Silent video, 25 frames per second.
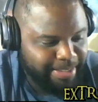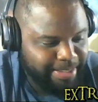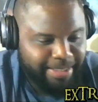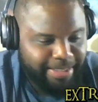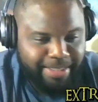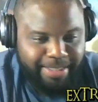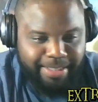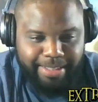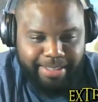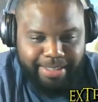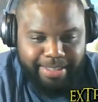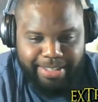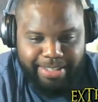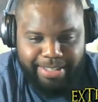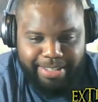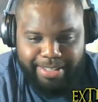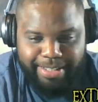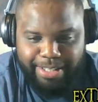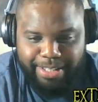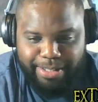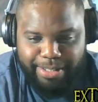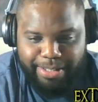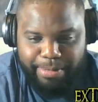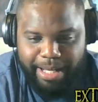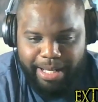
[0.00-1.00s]
Yeah. Oh,
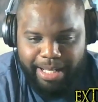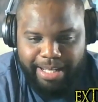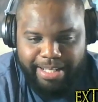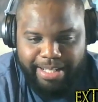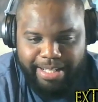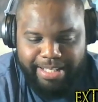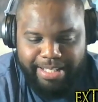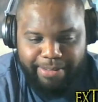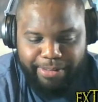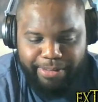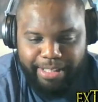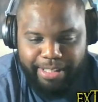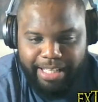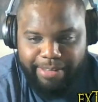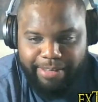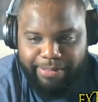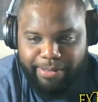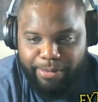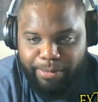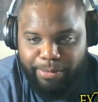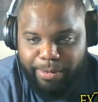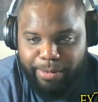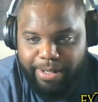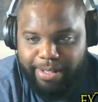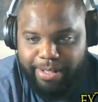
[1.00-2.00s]
just, just making yourself look
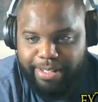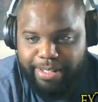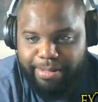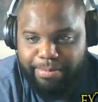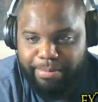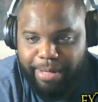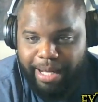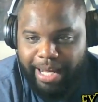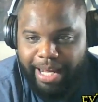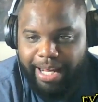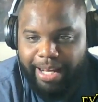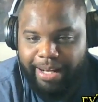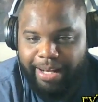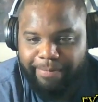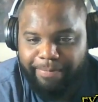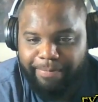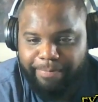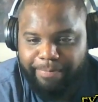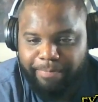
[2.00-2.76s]
even worse. Man.